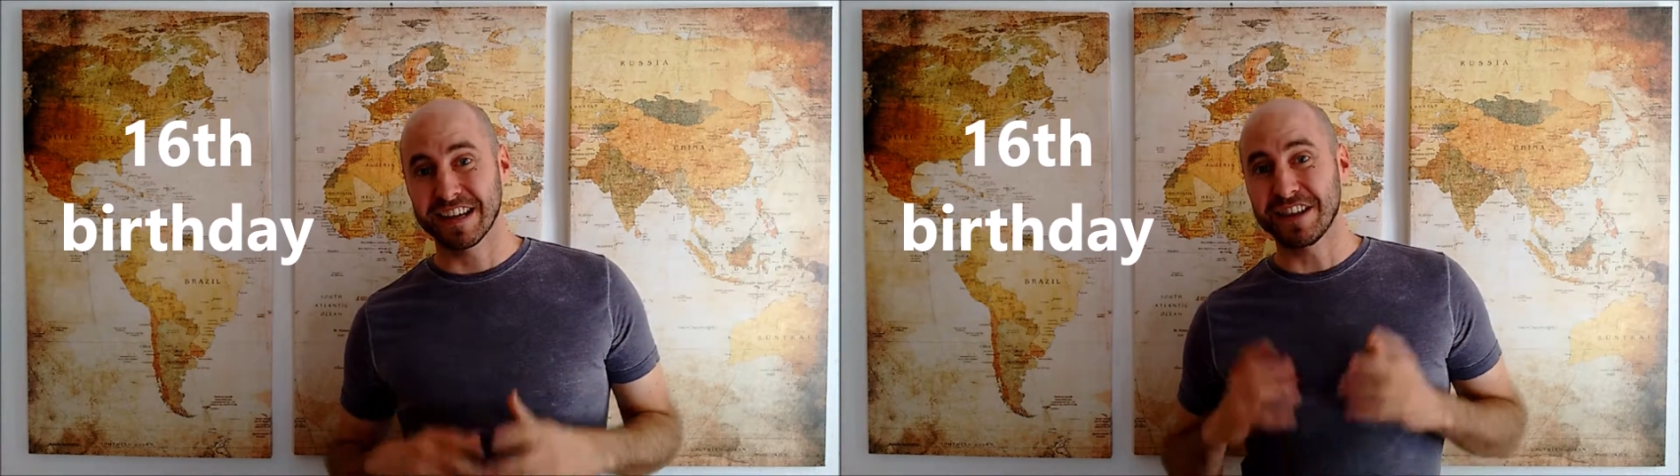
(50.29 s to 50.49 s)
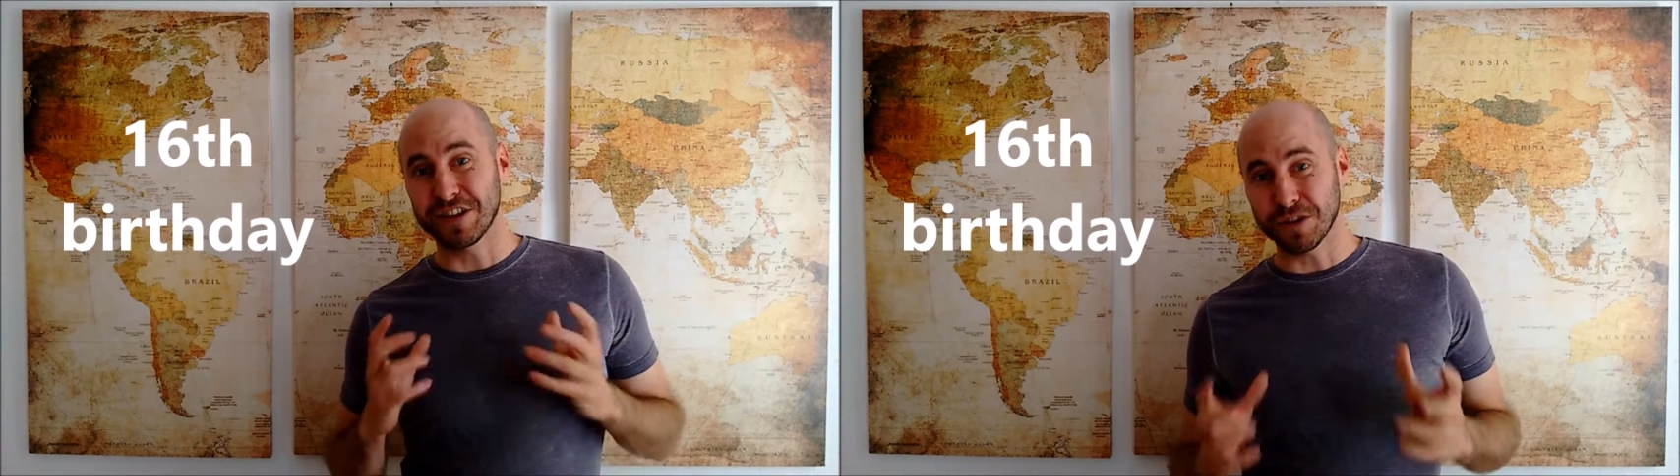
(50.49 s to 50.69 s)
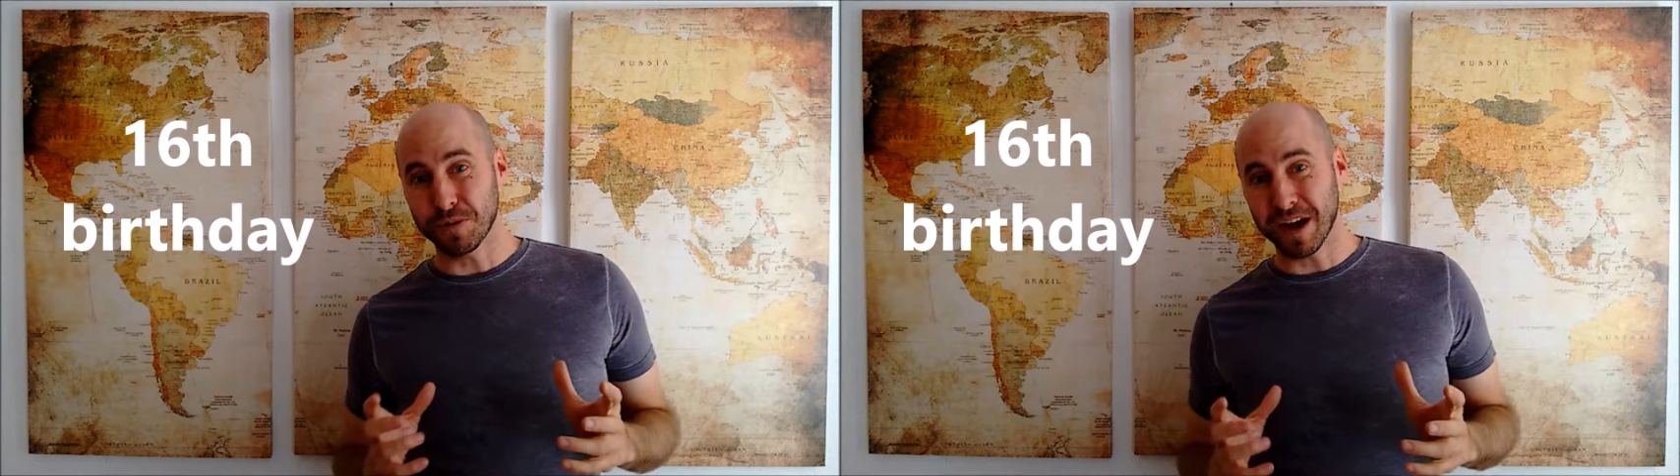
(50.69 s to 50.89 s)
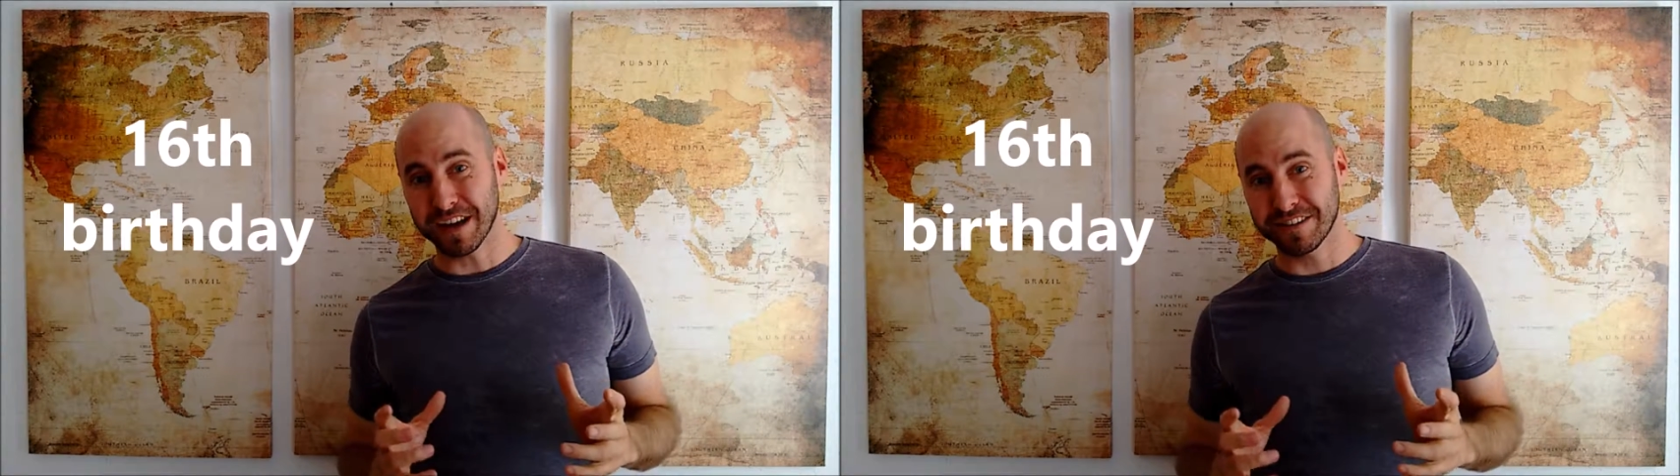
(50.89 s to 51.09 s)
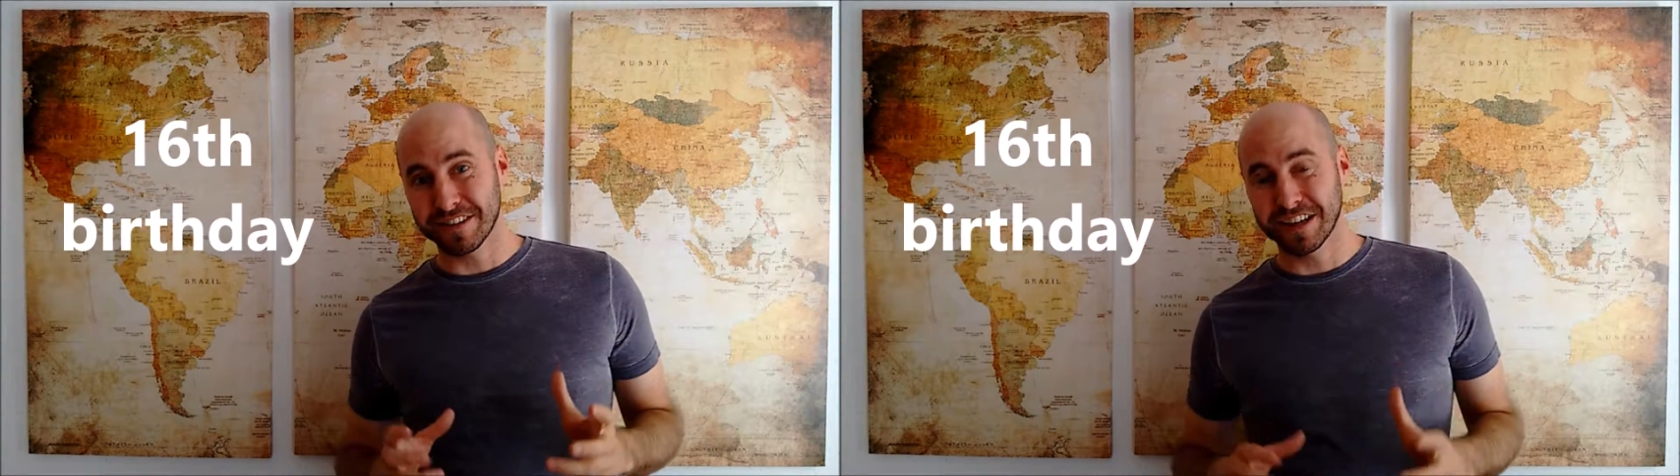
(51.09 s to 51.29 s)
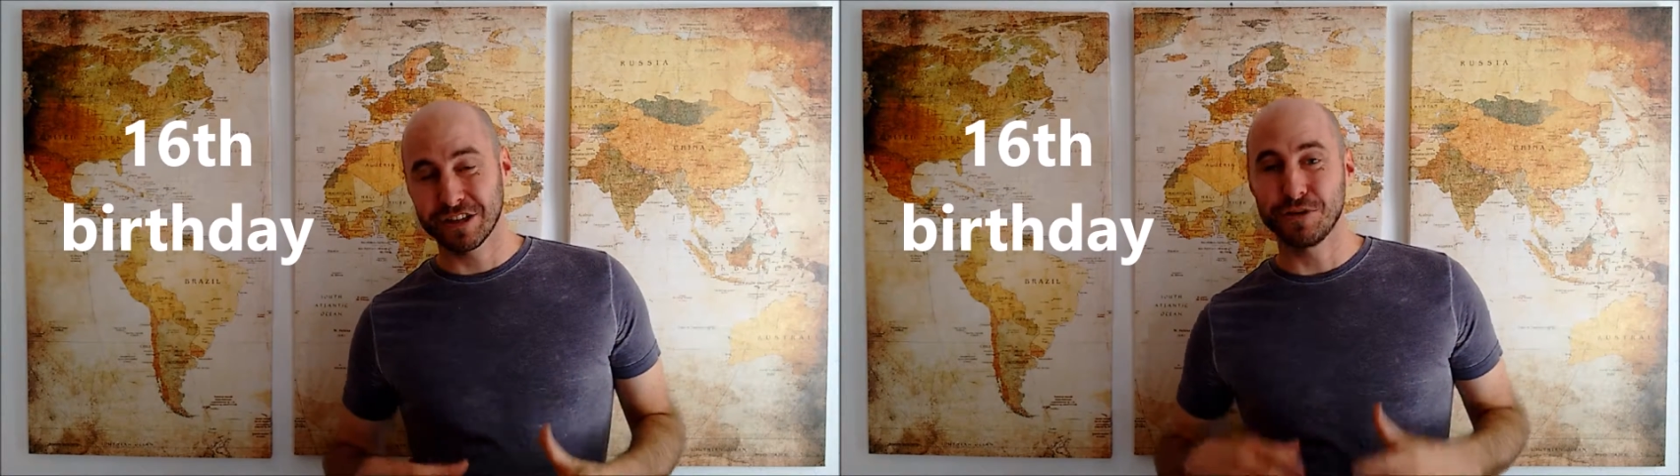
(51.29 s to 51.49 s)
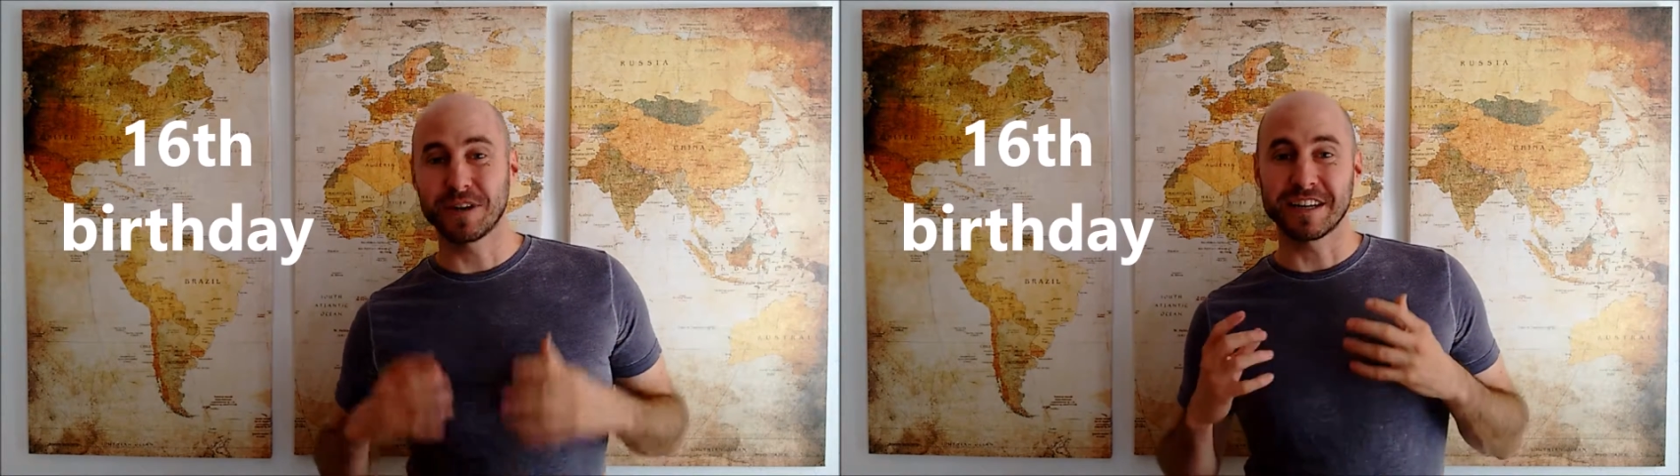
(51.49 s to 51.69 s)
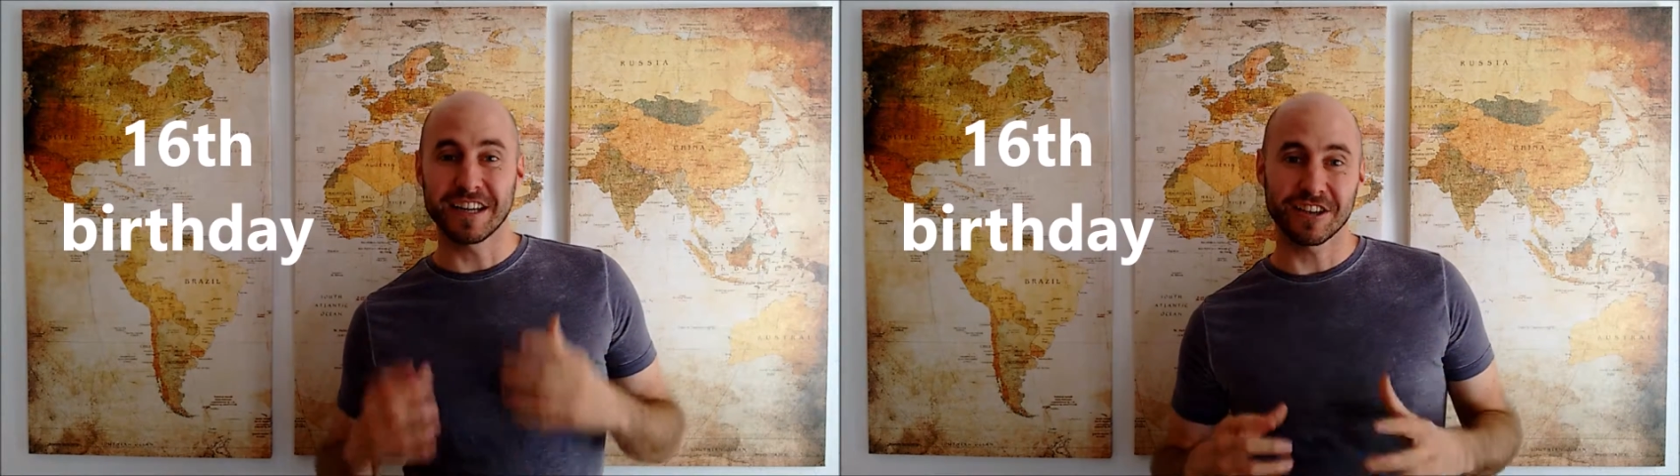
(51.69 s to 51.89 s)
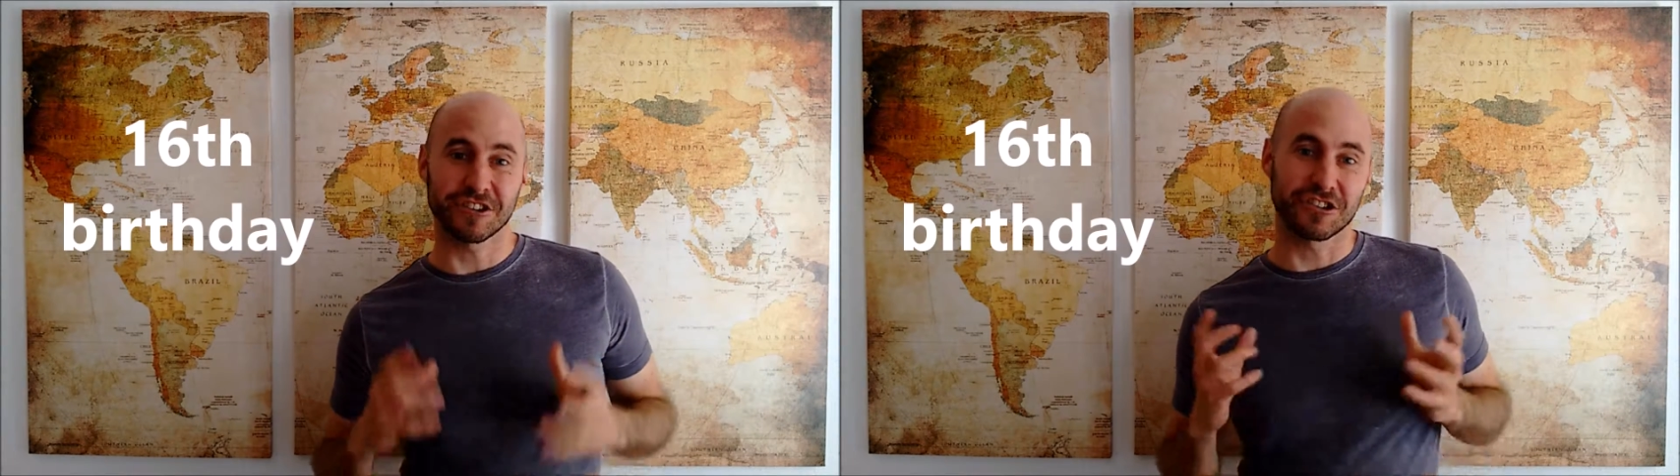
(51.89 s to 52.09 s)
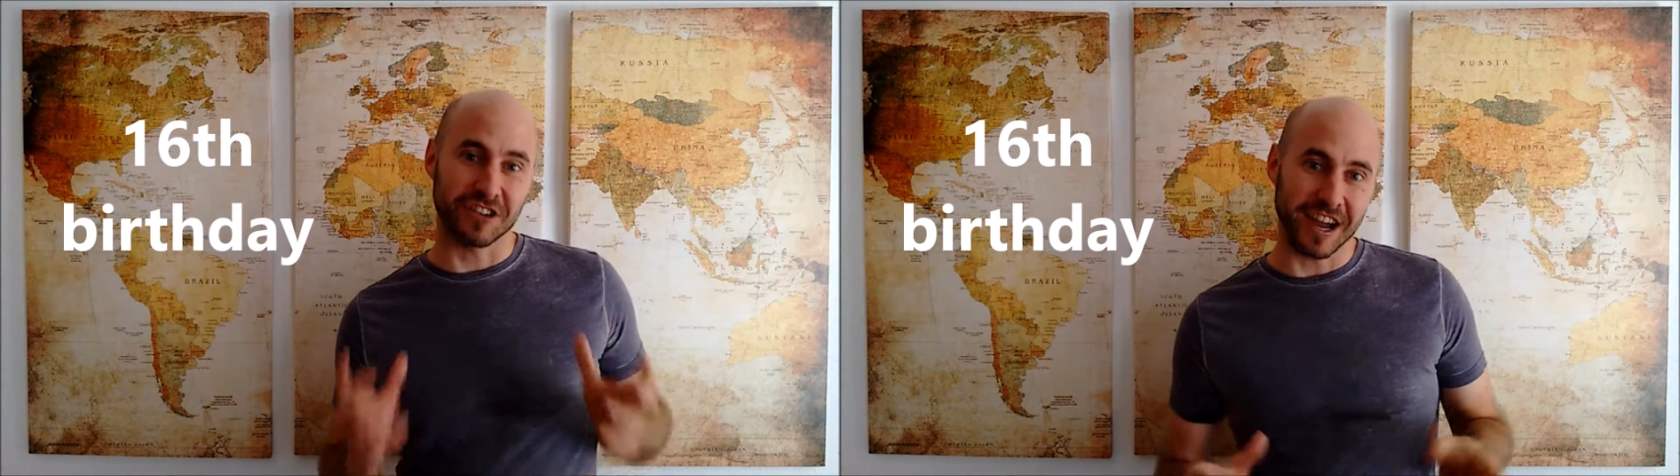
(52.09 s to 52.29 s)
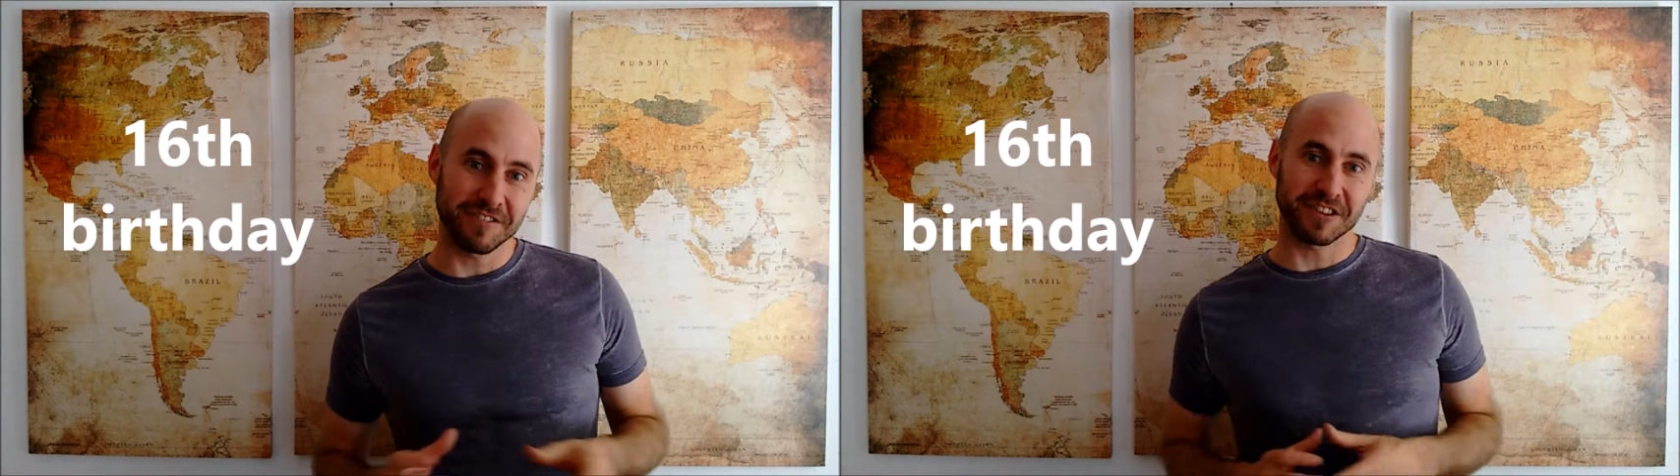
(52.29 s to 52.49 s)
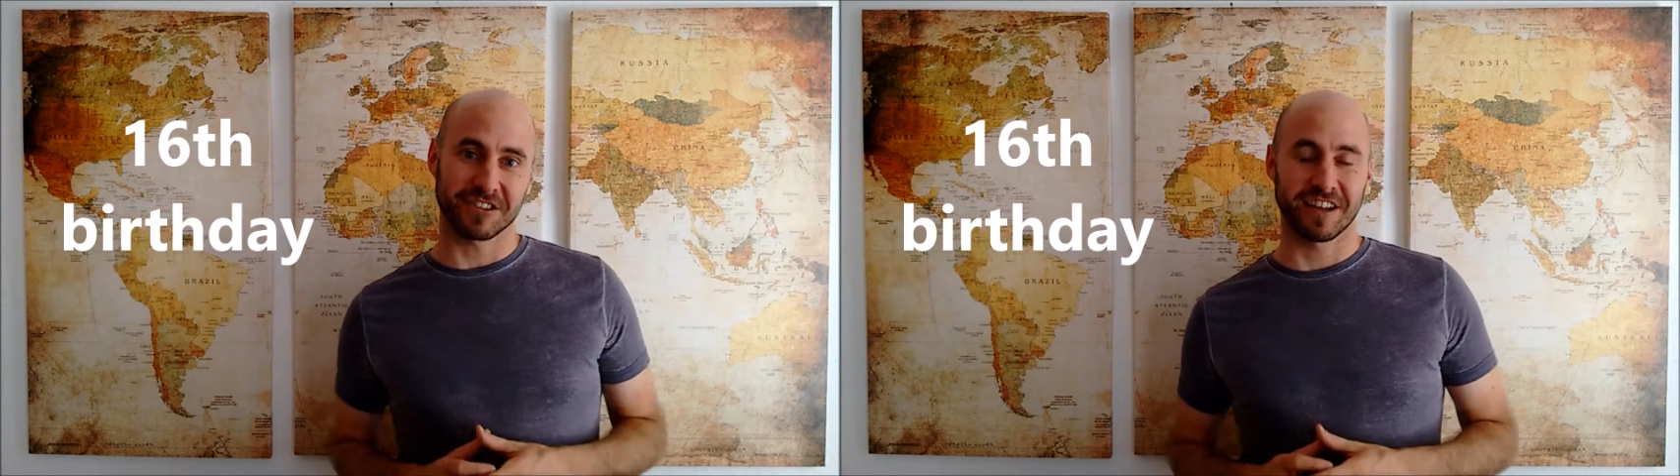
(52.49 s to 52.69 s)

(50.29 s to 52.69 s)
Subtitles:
in the US, you can get your driver's